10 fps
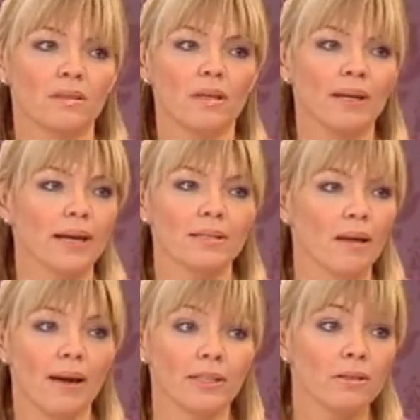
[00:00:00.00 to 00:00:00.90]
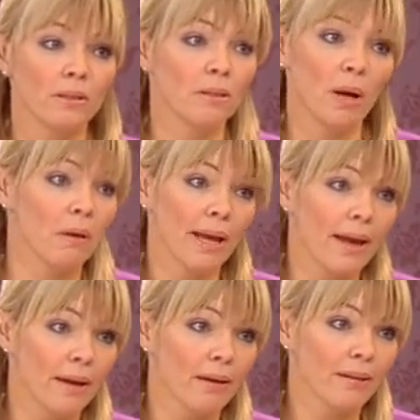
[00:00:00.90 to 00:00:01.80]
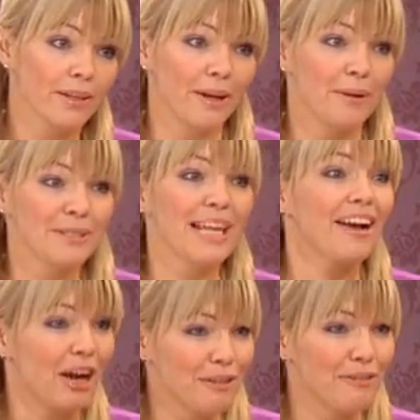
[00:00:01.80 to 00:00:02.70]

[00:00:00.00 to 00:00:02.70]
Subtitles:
Don't get excited. You might not get it. You know, it's that kind of